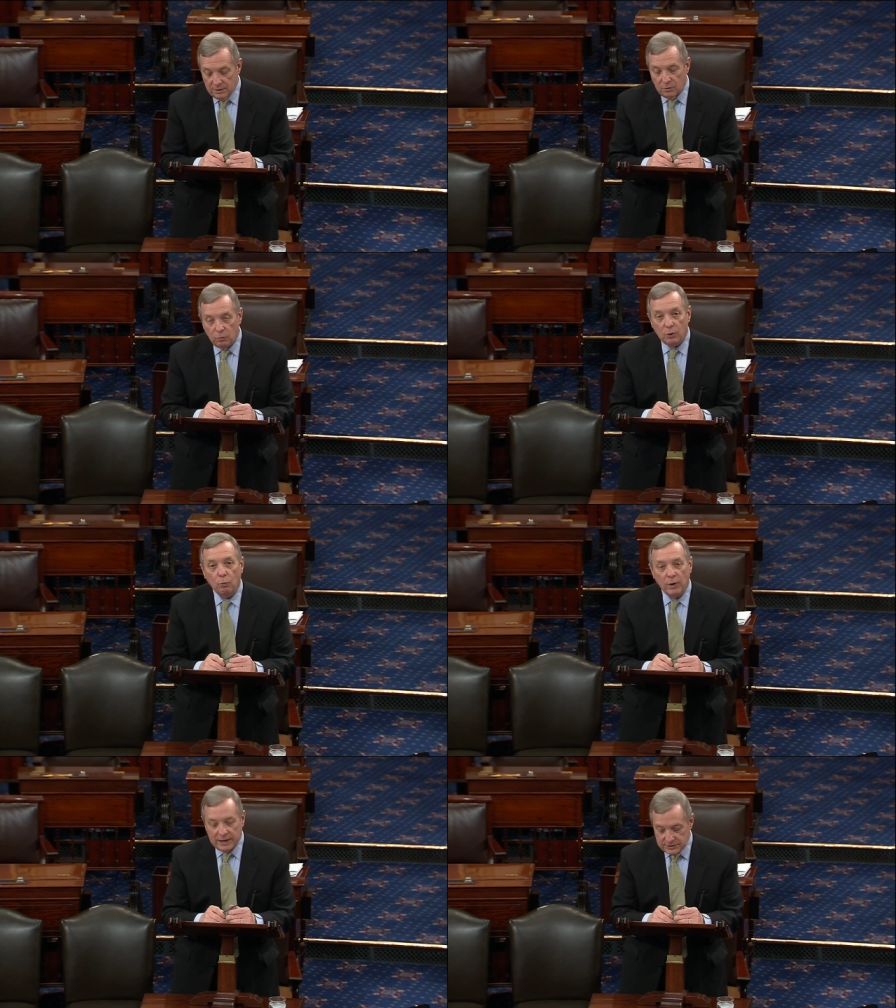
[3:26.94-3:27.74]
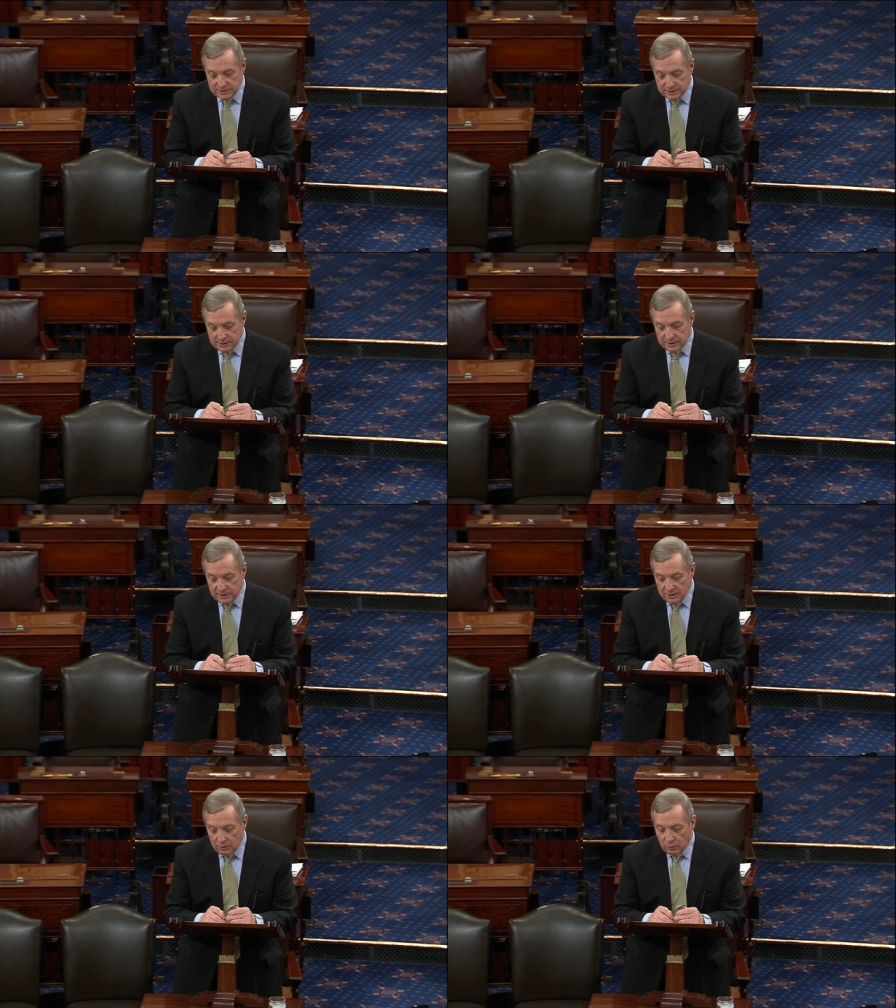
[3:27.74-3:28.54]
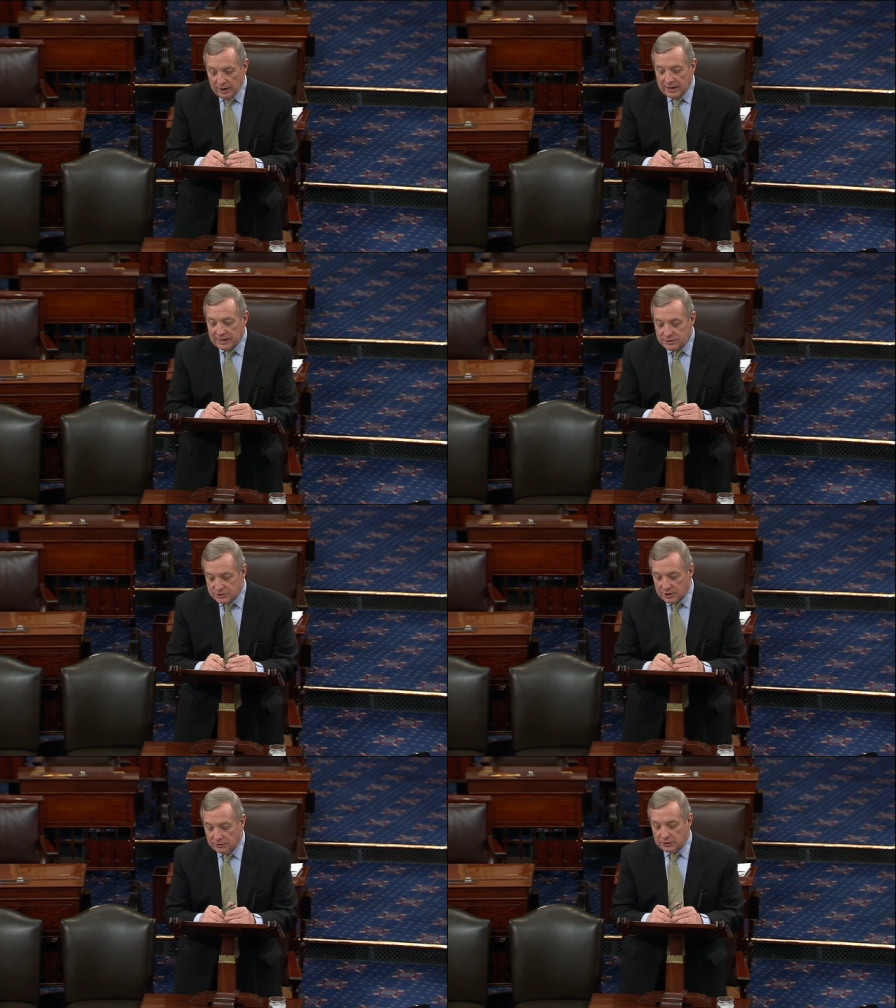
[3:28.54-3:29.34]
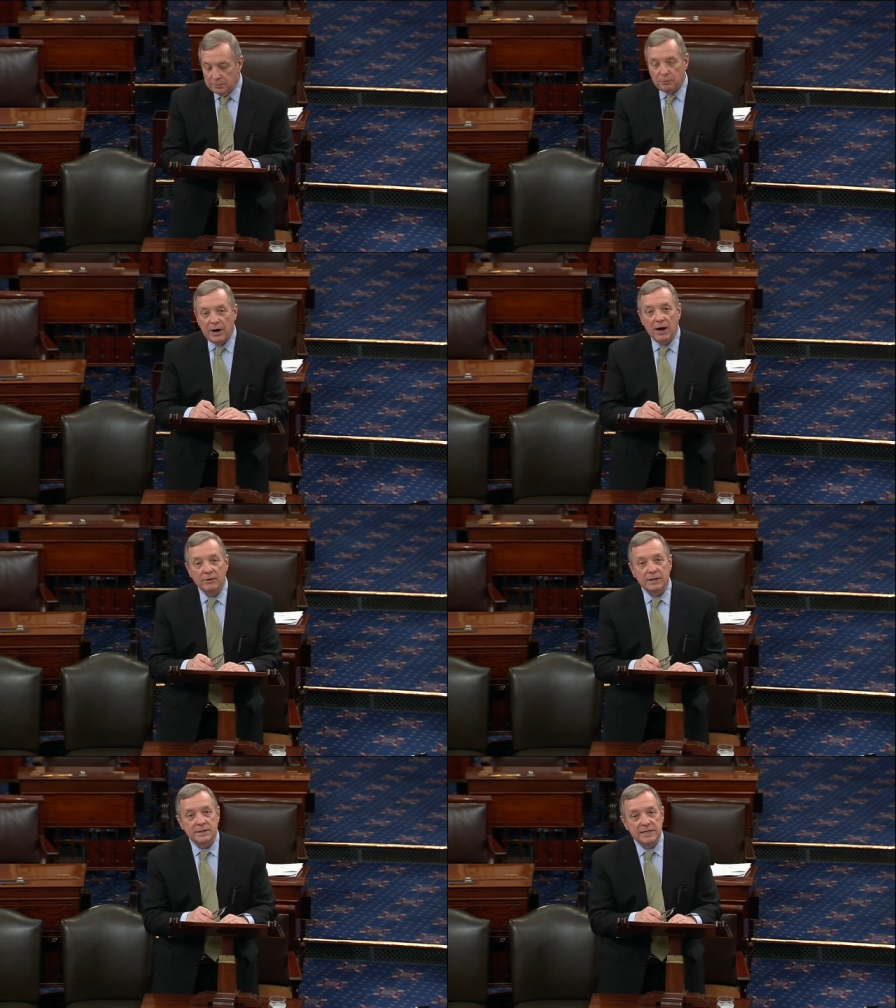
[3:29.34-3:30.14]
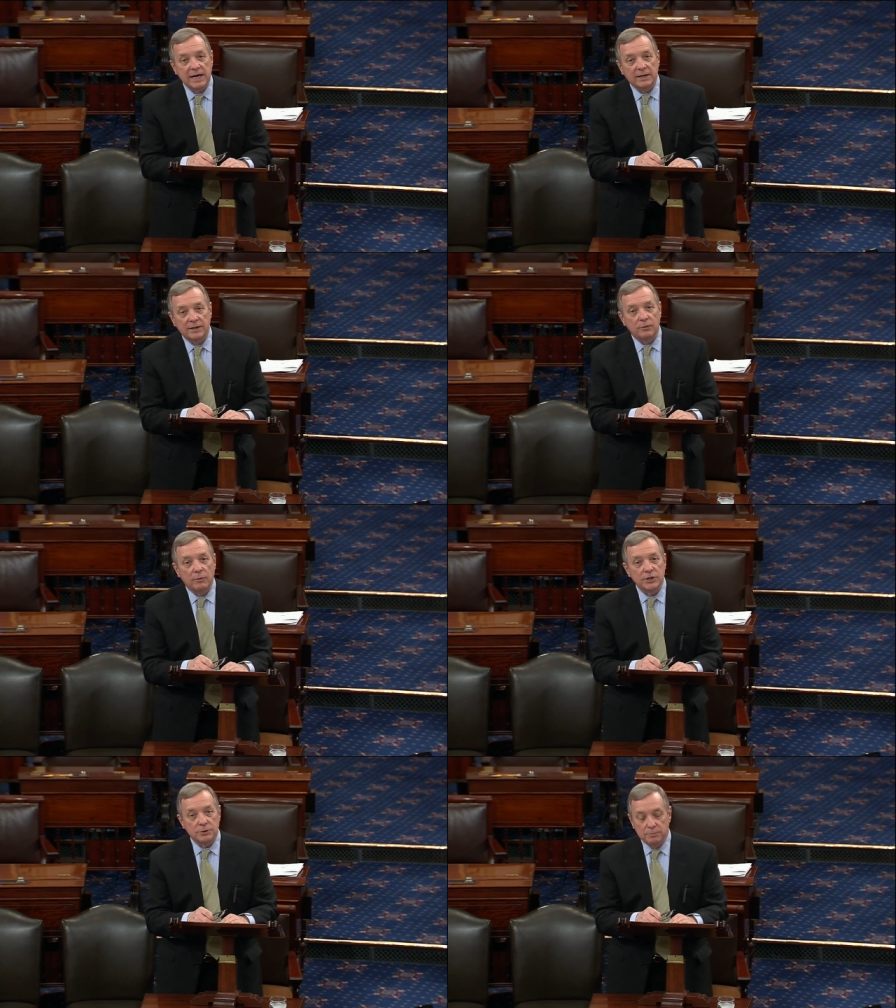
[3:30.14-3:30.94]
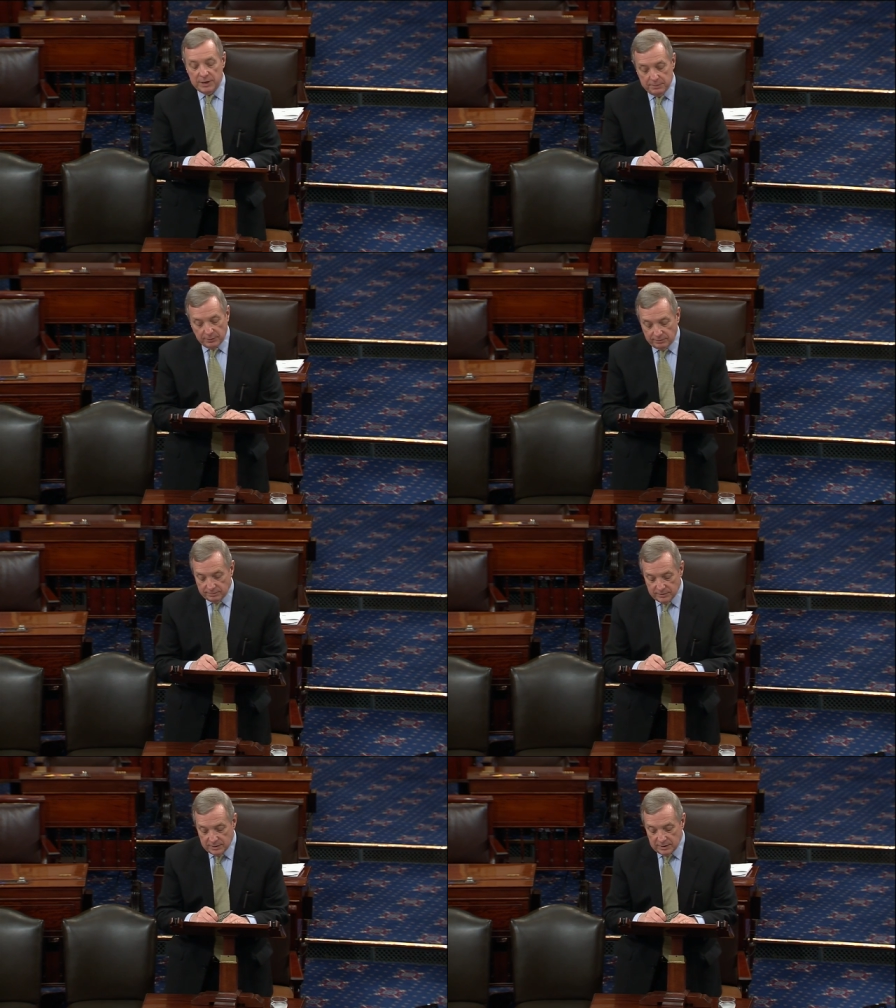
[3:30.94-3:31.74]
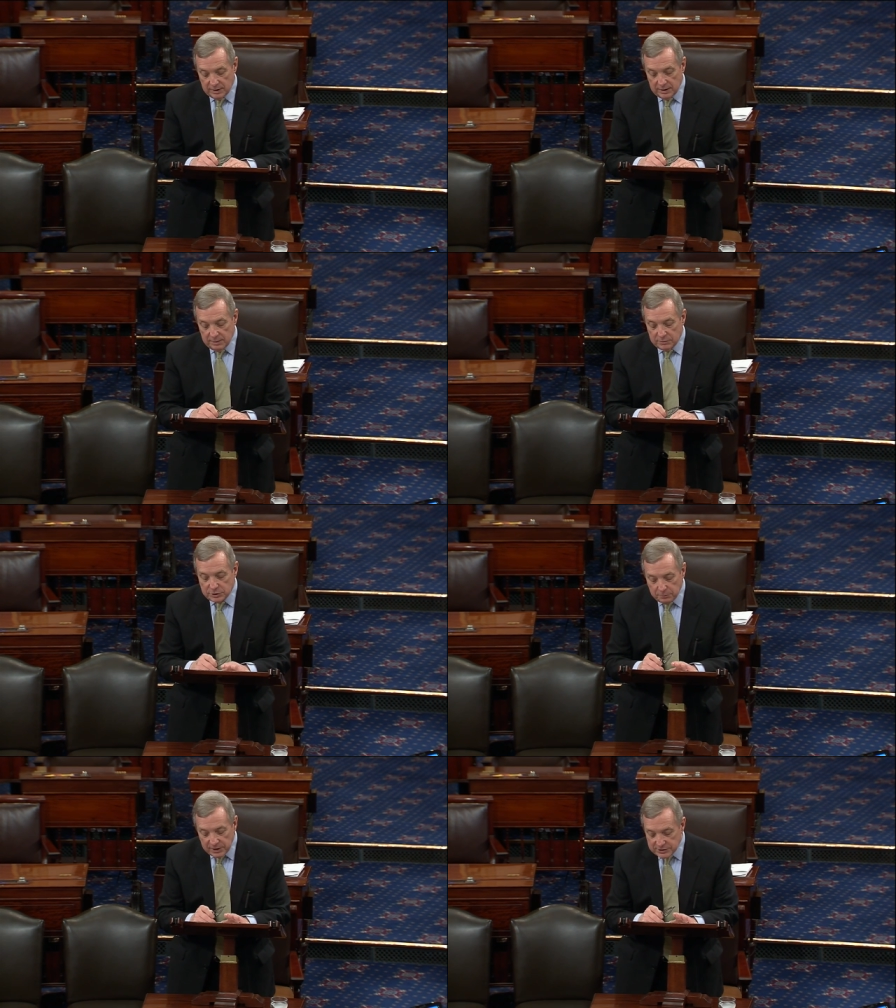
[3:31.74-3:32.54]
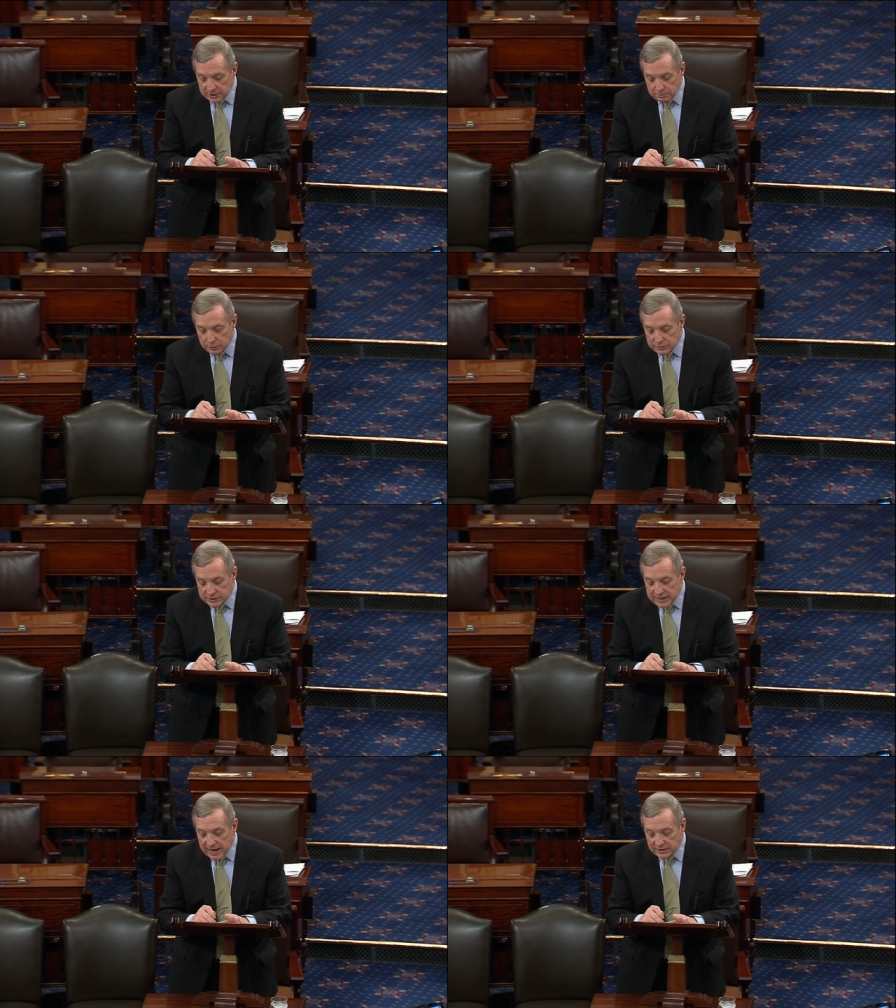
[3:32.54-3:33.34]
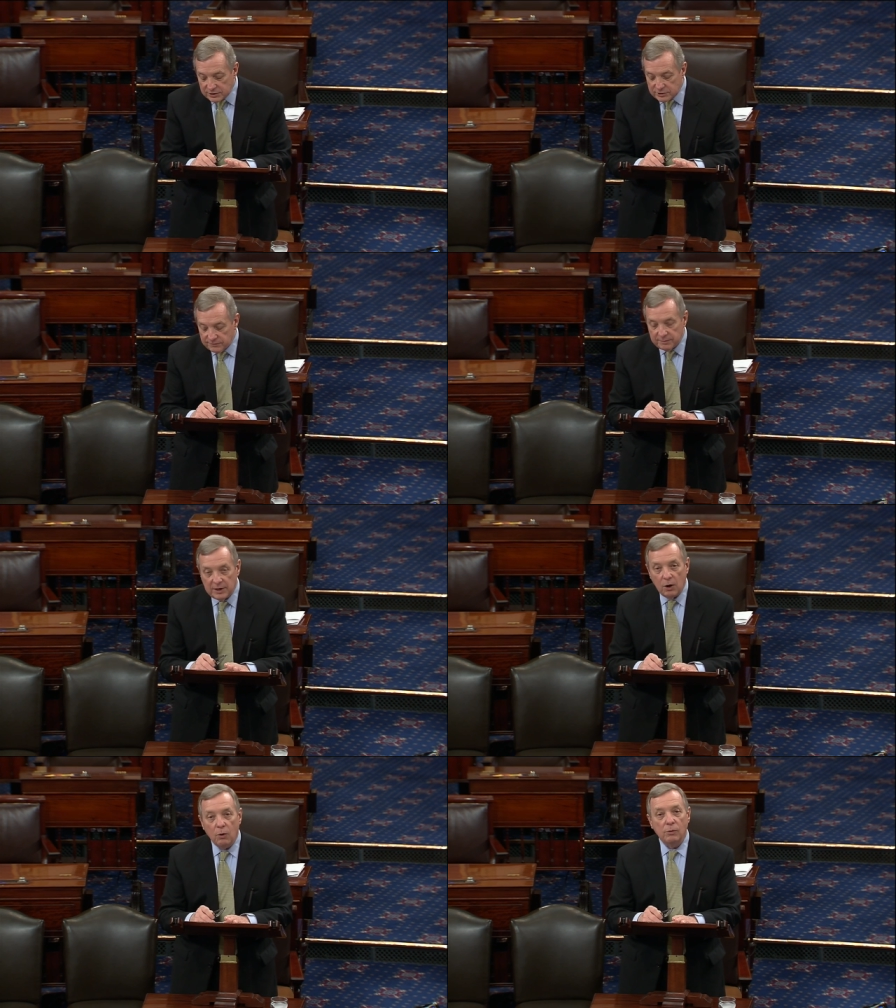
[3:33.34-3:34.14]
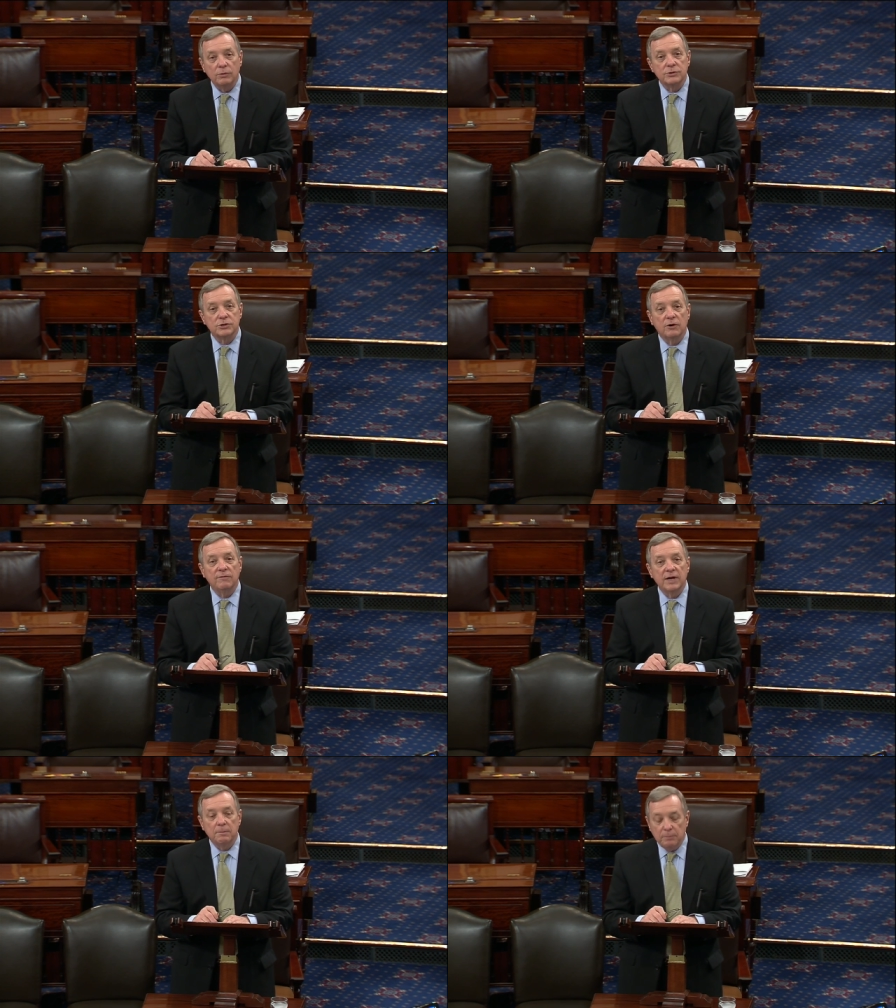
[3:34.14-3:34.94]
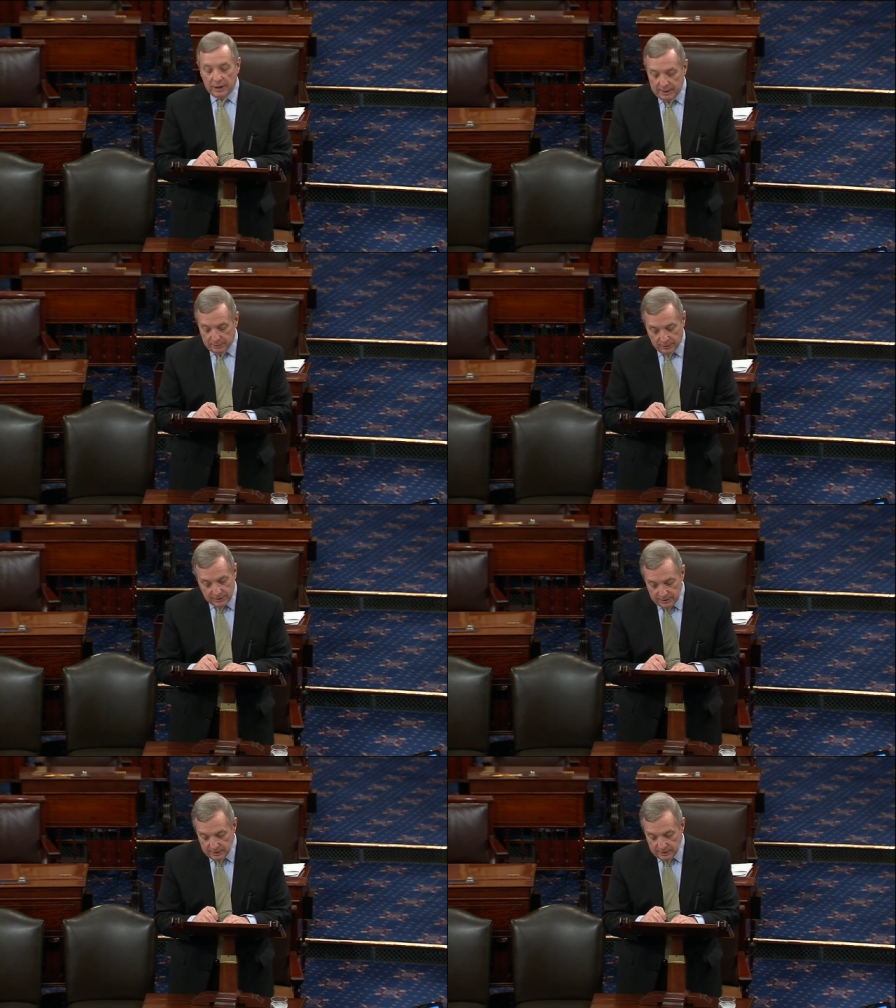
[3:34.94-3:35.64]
What a waste. What an insult to the proud and talented Russian people. Mr. President, Putin's tactics are from the old Soviet playbook